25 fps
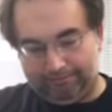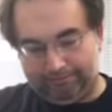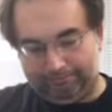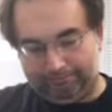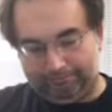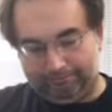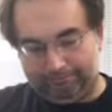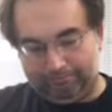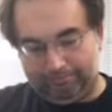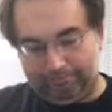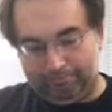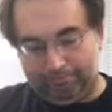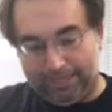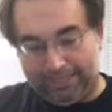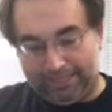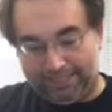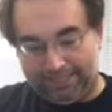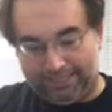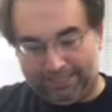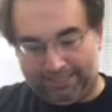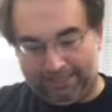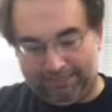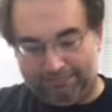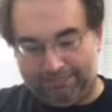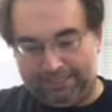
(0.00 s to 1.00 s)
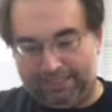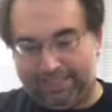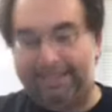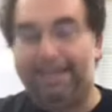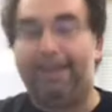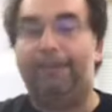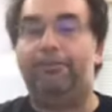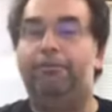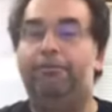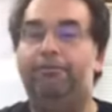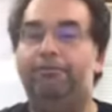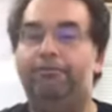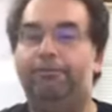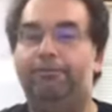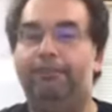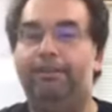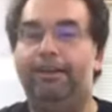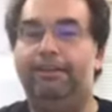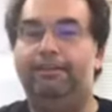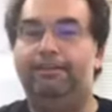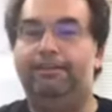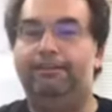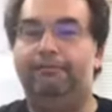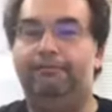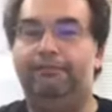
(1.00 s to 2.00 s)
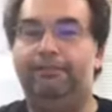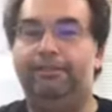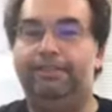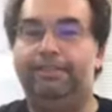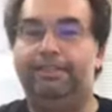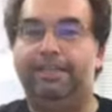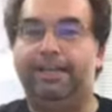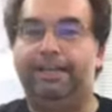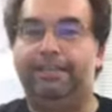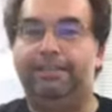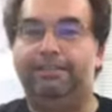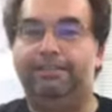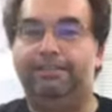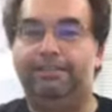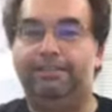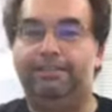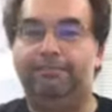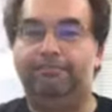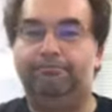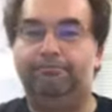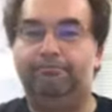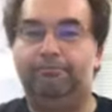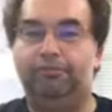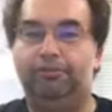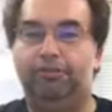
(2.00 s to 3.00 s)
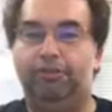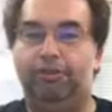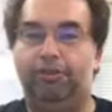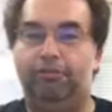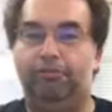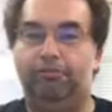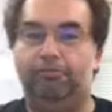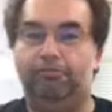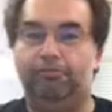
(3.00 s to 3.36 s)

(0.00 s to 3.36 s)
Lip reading: mixing them together for that different taste. So